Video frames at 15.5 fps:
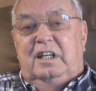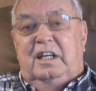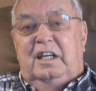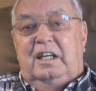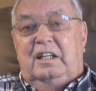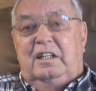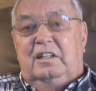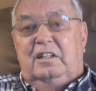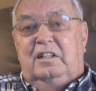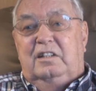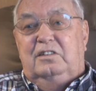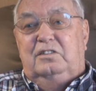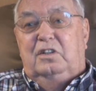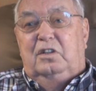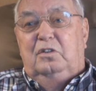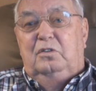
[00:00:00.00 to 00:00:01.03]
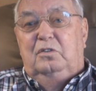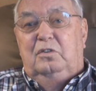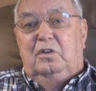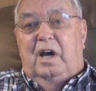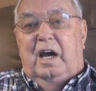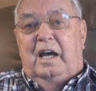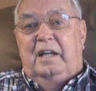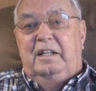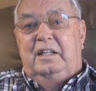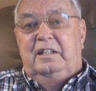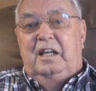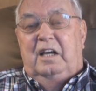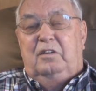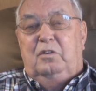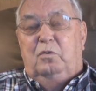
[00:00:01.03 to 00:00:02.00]
and so I
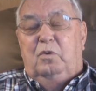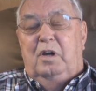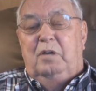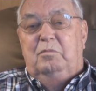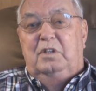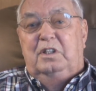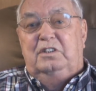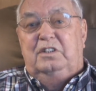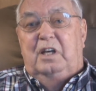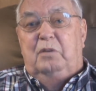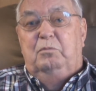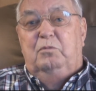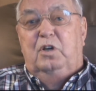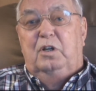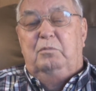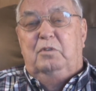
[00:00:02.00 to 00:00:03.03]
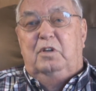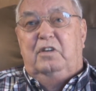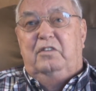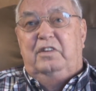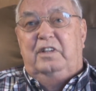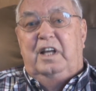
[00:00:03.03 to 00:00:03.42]
didn't have to work much that 1 month.